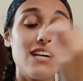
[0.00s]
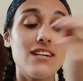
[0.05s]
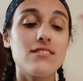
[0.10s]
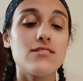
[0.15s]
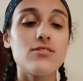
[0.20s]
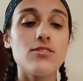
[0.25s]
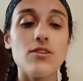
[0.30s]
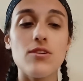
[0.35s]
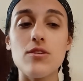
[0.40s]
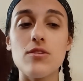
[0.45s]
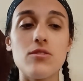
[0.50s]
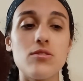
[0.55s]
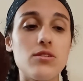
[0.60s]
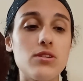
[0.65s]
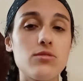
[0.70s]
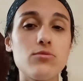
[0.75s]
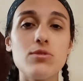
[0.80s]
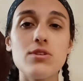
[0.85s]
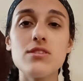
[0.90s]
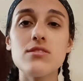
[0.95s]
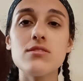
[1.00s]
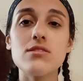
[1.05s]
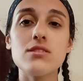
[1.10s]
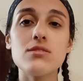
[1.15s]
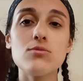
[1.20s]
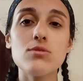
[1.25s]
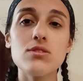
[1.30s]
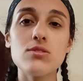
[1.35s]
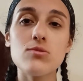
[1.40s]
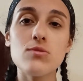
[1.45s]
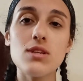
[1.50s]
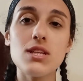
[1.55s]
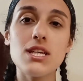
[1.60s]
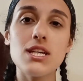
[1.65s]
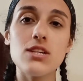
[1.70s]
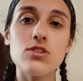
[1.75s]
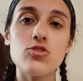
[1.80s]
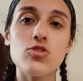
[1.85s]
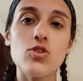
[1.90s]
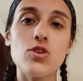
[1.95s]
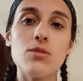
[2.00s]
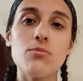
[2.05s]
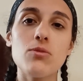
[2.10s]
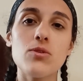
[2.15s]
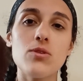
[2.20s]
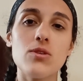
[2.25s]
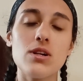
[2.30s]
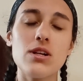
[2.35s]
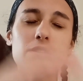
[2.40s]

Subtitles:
So it was really enjoyable,